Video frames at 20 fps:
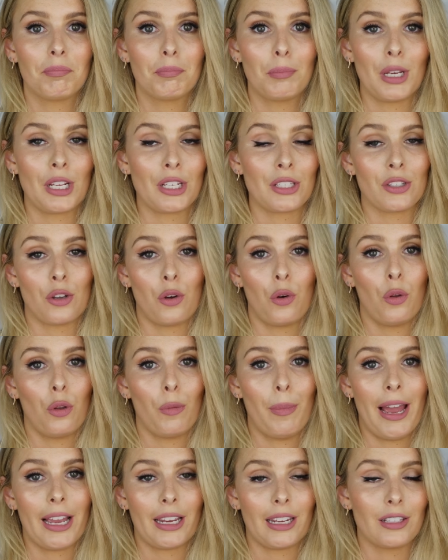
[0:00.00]
Because all
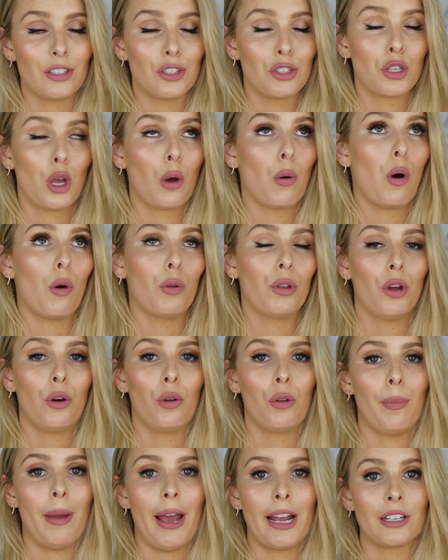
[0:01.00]
the pack, it's so old that
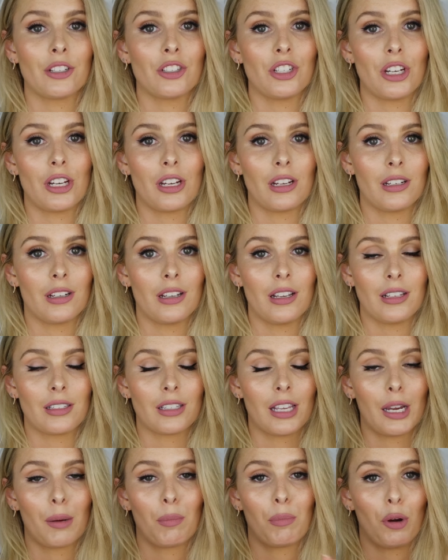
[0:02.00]
all the packaging
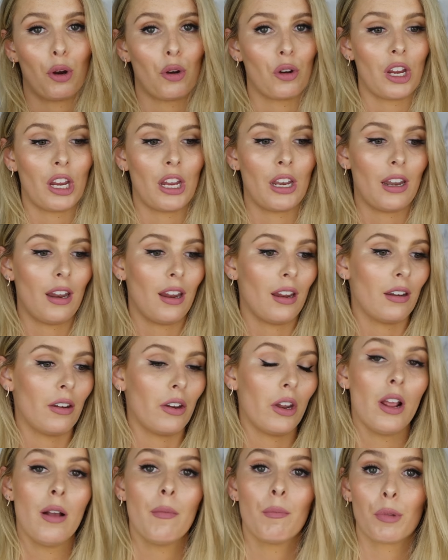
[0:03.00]
has like broken,
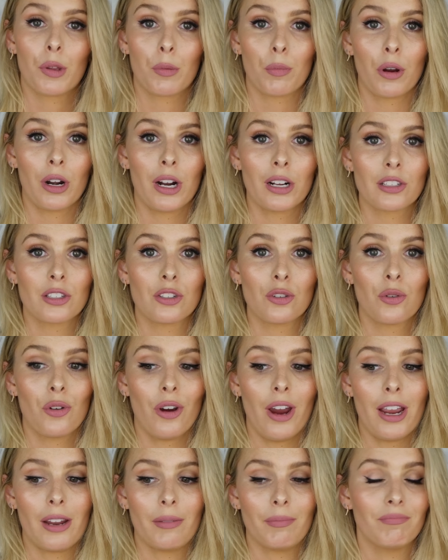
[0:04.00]
and but the product's still
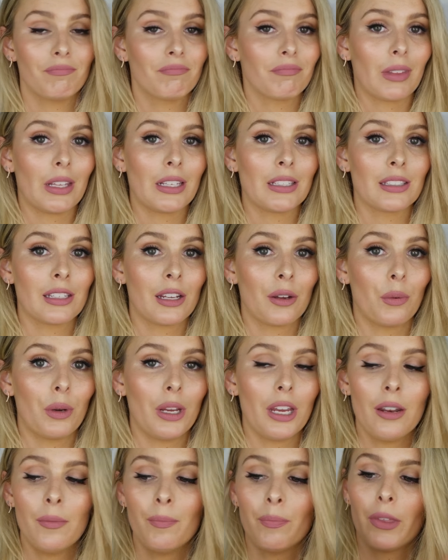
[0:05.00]
great. Isn't that
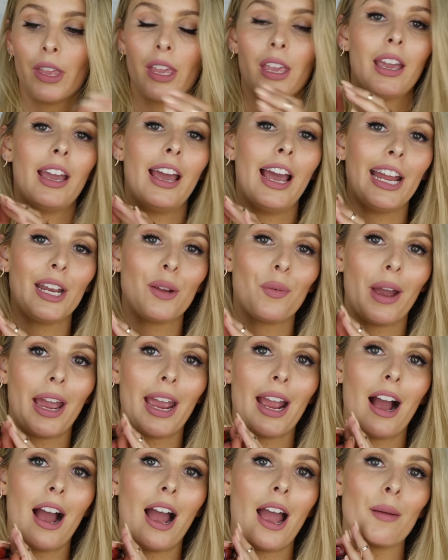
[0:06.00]
weird?
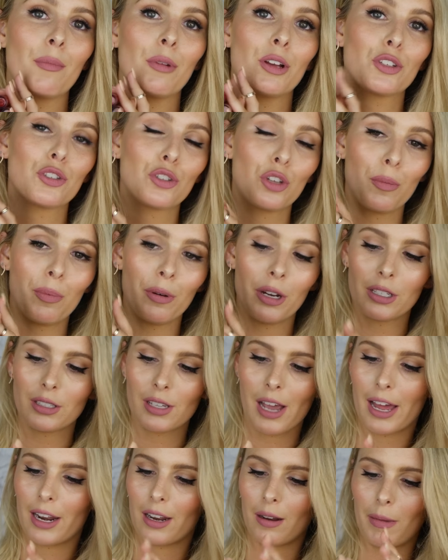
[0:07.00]
Anyway, I'm super
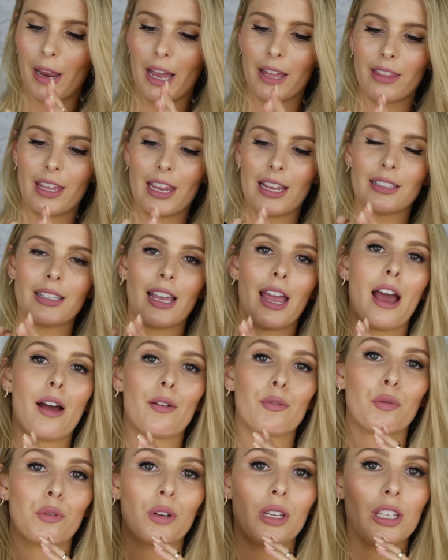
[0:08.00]
excited about these. They
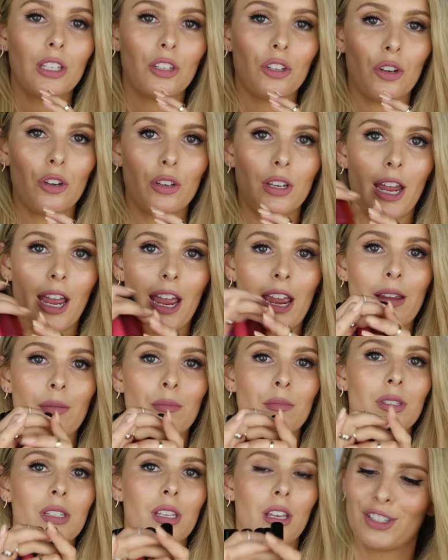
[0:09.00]
have really cute
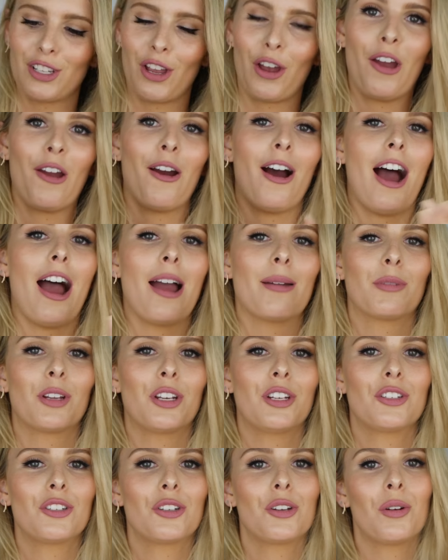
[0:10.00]
names. So I'm
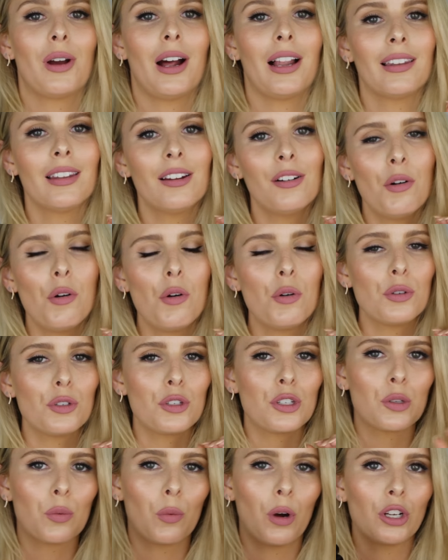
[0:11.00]
gonna do a little
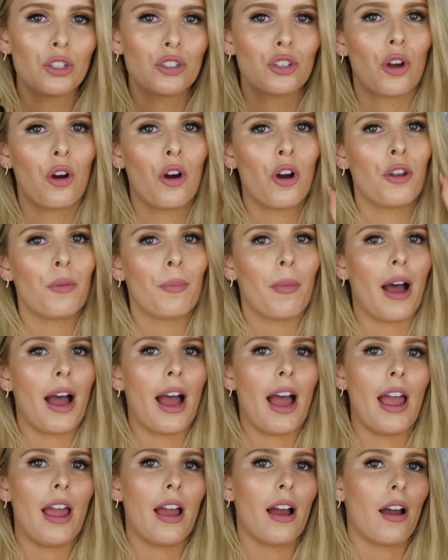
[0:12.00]
swatch on
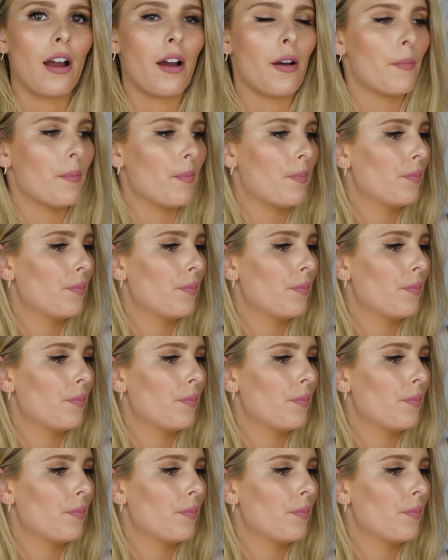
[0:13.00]
my